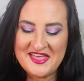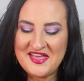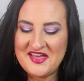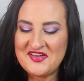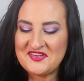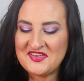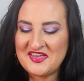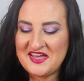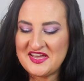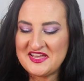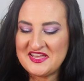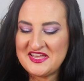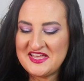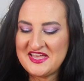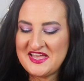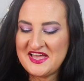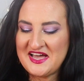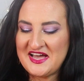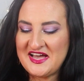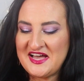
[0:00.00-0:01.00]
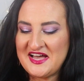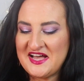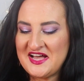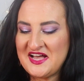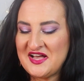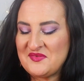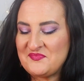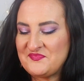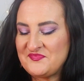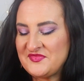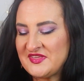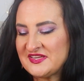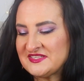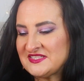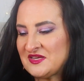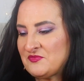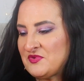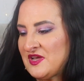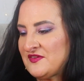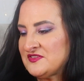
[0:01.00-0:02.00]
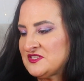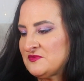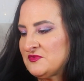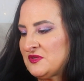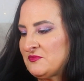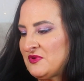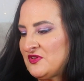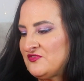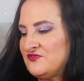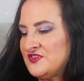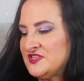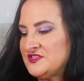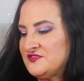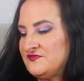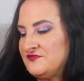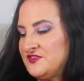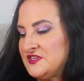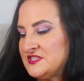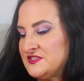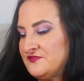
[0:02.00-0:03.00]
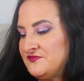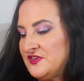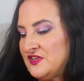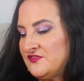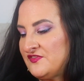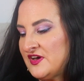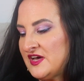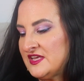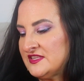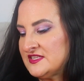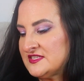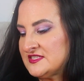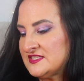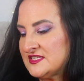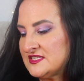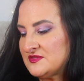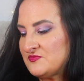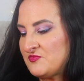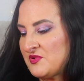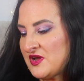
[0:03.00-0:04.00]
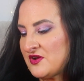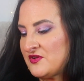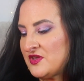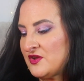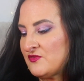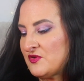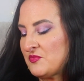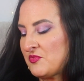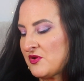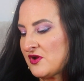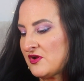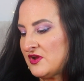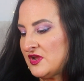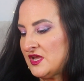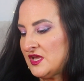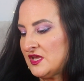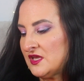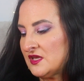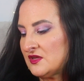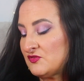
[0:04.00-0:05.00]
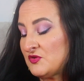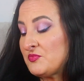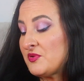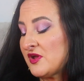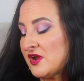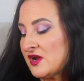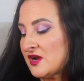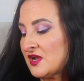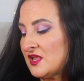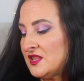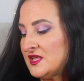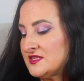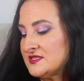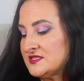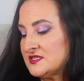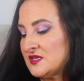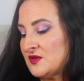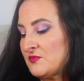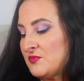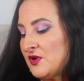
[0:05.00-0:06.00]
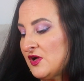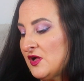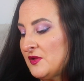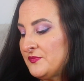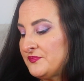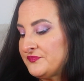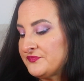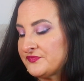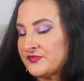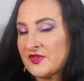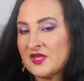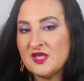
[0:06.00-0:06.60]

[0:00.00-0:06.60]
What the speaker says: Okay, next up we have something by Viva. This is Barrier Repair Cleansing Balm.